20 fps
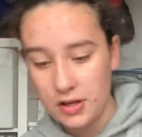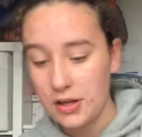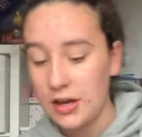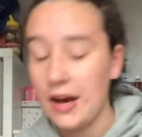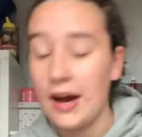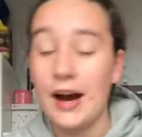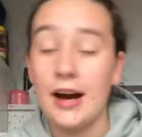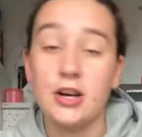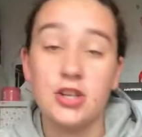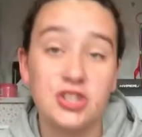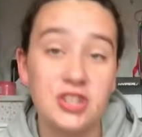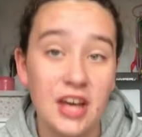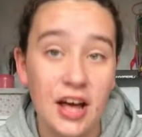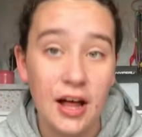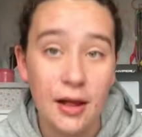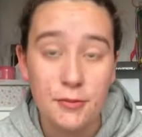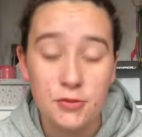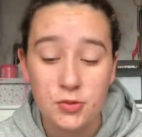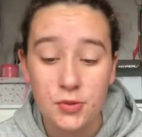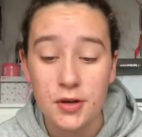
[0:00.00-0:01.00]
it actually
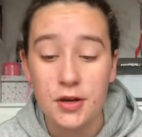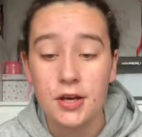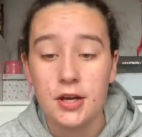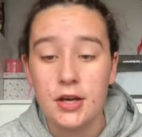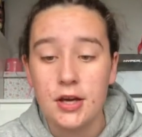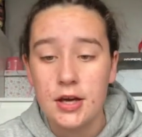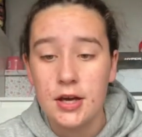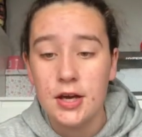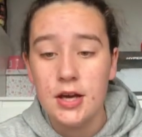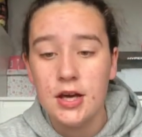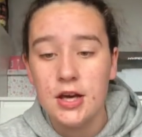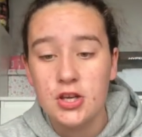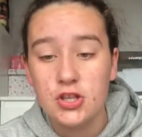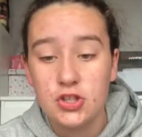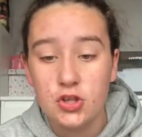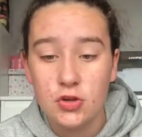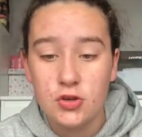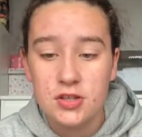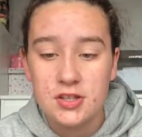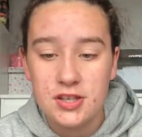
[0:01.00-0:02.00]
helps with.
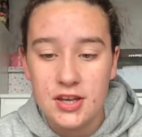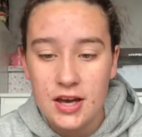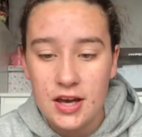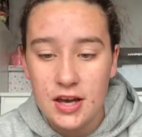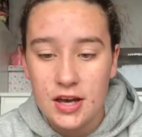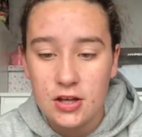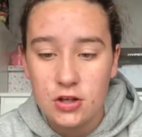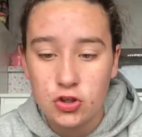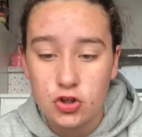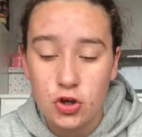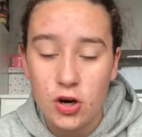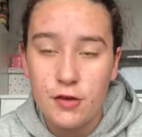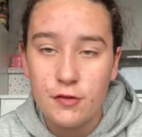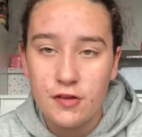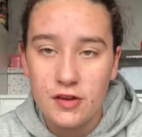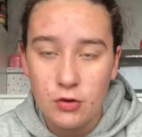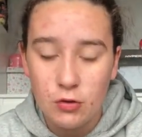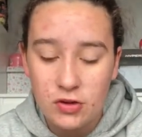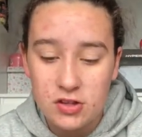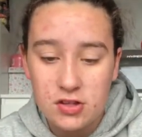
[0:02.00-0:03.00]
So it's a dry
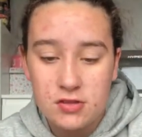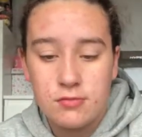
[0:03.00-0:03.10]
fit,